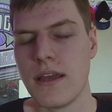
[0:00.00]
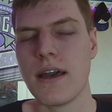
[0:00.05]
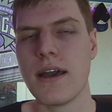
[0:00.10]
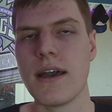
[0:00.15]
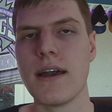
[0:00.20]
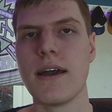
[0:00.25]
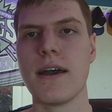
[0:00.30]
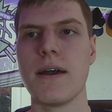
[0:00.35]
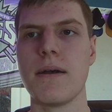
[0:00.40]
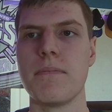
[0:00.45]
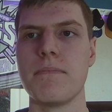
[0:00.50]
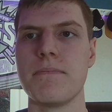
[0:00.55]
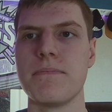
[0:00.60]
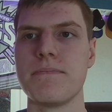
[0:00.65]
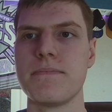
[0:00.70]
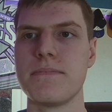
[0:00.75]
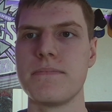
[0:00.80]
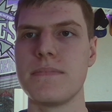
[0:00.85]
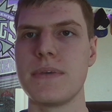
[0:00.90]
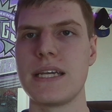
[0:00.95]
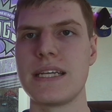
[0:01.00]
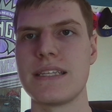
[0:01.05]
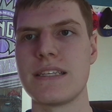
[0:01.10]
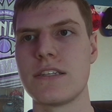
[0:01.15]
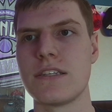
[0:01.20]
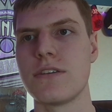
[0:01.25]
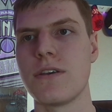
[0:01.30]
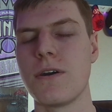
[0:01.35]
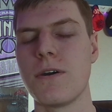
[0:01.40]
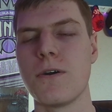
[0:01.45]
And
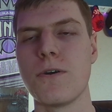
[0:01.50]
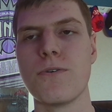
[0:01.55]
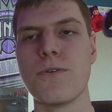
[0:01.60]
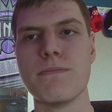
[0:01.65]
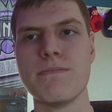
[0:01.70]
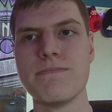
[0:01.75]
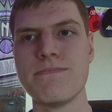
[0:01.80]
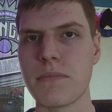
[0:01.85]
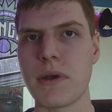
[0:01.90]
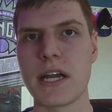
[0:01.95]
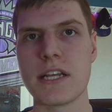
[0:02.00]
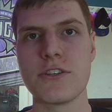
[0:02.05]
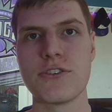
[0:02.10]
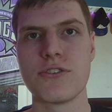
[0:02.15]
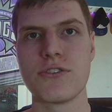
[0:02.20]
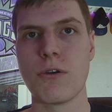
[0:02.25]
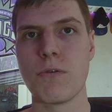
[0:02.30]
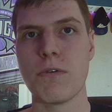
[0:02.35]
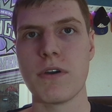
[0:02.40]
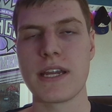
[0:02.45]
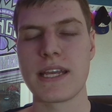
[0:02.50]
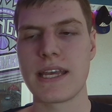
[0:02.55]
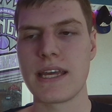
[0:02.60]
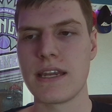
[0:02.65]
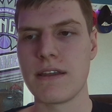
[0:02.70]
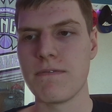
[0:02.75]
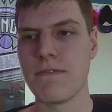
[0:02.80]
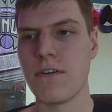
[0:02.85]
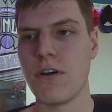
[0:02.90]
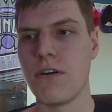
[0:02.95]
so I just don't want to get
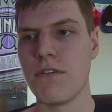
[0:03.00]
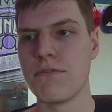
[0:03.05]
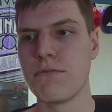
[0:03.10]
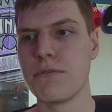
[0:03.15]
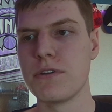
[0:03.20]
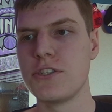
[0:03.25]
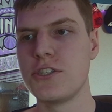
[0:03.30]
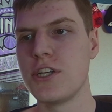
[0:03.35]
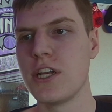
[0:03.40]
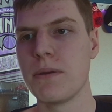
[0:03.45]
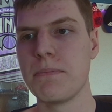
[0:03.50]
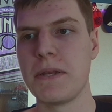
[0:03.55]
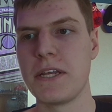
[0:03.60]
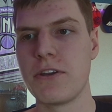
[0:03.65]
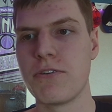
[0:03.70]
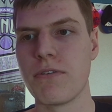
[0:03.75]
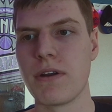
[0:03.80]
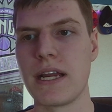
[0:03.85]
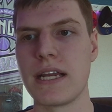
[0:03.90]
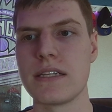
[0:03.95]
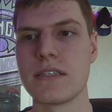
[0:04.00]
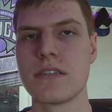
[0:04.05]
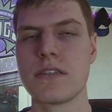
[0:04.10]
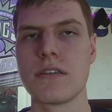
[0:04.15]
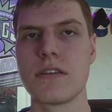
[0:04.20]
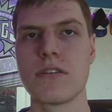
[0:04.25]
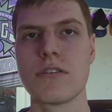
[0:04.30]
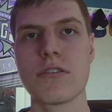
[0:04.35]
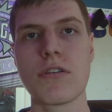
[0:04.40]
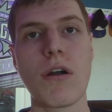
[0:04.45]
involved with Jerami Grant's
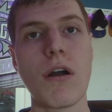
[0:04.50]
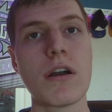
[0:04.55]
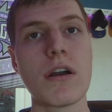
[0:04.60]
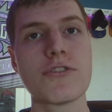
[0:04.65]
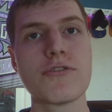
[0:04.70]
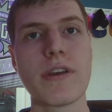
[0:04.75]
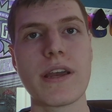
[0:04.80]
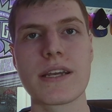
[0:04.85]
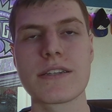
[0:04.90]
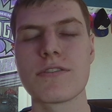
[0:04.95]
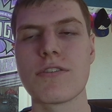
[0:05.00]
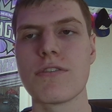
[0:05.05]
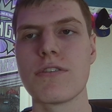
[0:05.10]
contract,